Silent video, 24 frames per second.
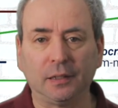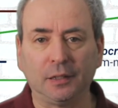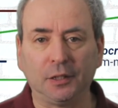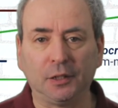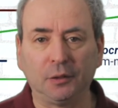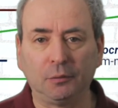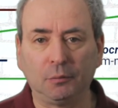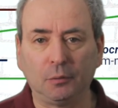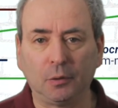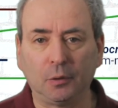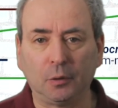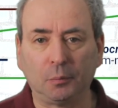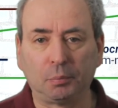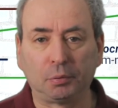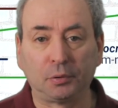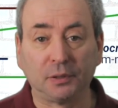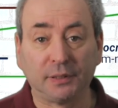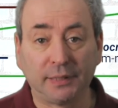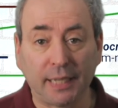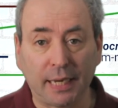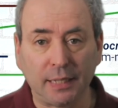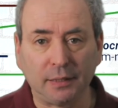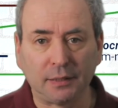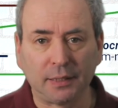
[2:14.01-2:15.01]
you will
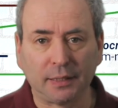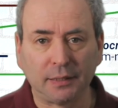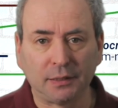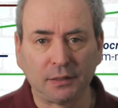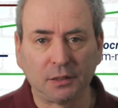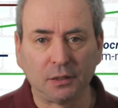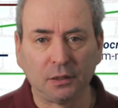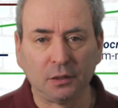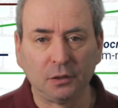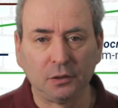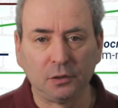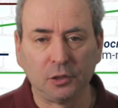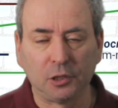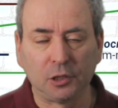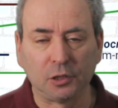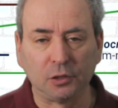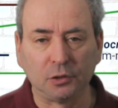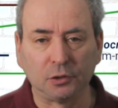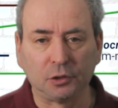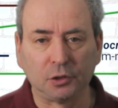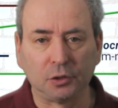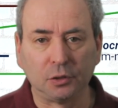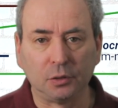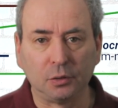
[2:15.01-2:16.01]
present a
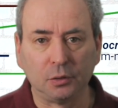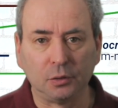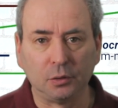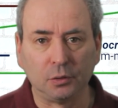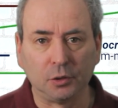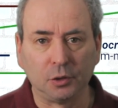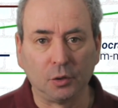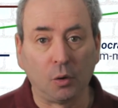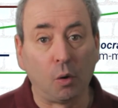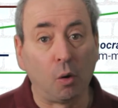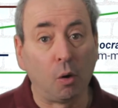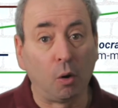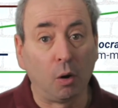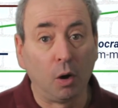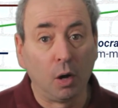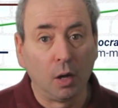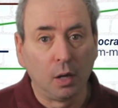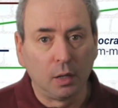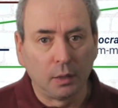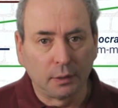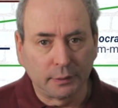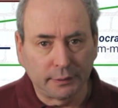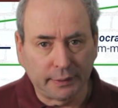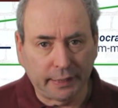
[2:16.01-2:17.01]
solution to your
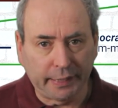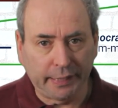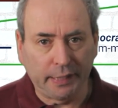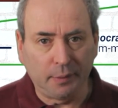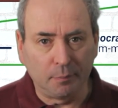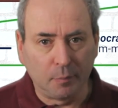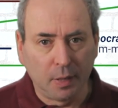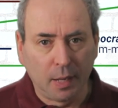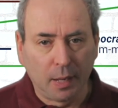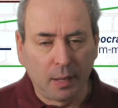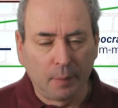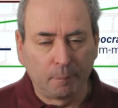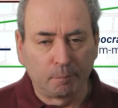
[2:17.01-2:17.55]
team,